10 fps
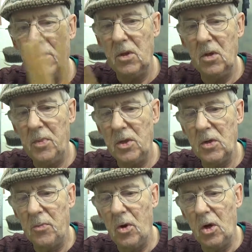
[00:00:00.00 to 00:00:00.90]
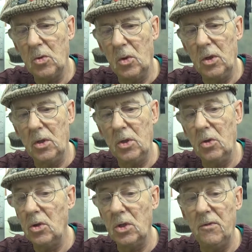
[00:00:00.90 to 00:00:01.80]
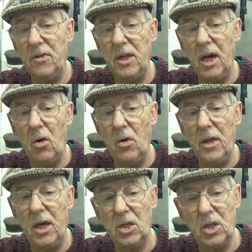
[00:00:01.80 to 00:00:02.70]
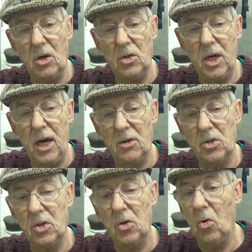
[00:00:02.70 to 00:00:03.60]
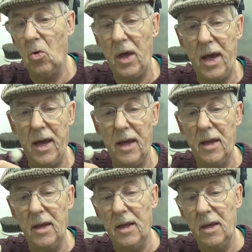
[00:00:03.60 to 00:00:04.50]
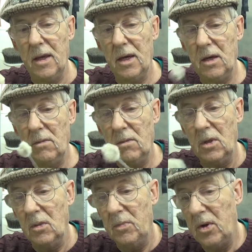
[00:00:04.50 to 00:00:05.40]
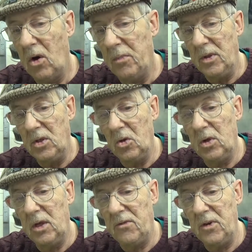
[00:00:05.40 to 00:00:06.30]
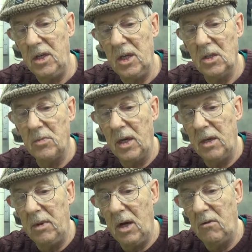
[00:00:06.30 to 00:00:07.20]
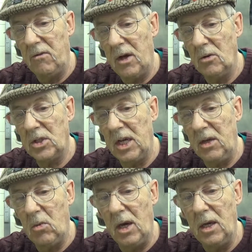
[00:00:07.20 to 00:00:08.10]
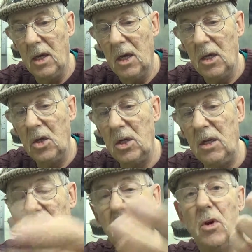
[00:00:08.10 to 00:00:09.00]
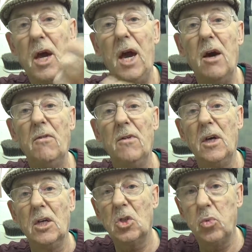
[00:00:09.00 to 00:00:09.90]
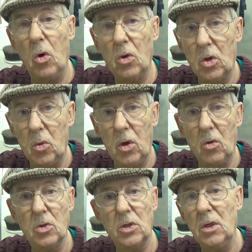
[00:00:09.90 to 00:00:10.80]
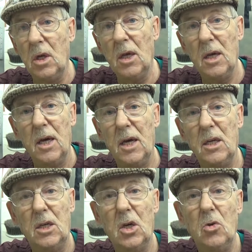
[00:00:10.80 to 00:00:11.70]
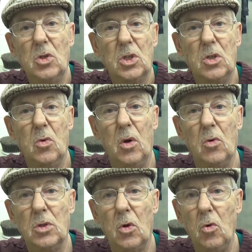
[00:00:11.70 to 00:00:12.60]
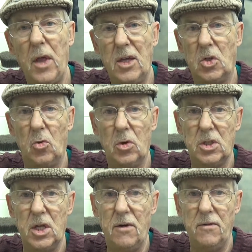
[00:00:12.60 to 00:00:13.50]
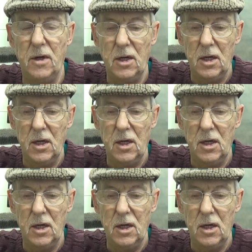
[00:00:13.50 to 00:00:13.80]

You'd be surprised what you can do. There's a video on there shows you how to do all that. But I've doing it for years, making my own floats anyway. You can even do it out of swan quills and goose quills, all that sort of stuff.